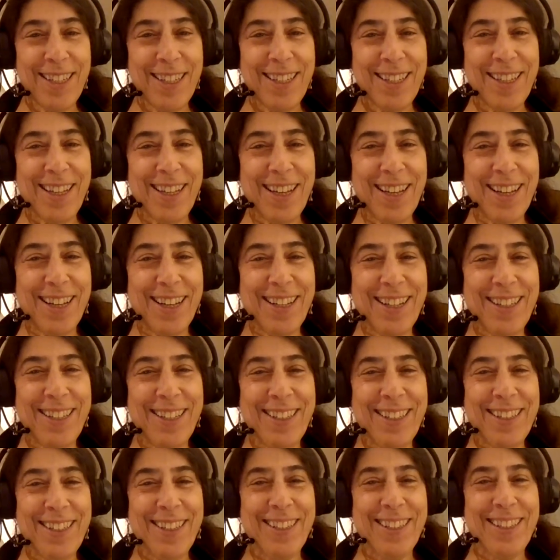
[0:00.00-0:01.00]
Are
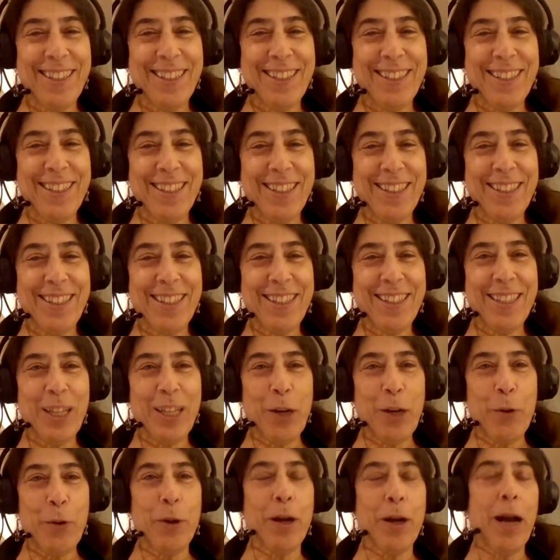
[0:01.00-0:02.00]

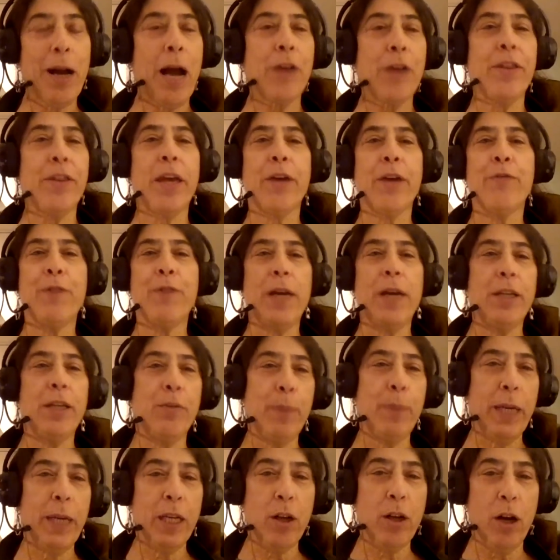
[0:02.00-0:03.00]
they afraid of being called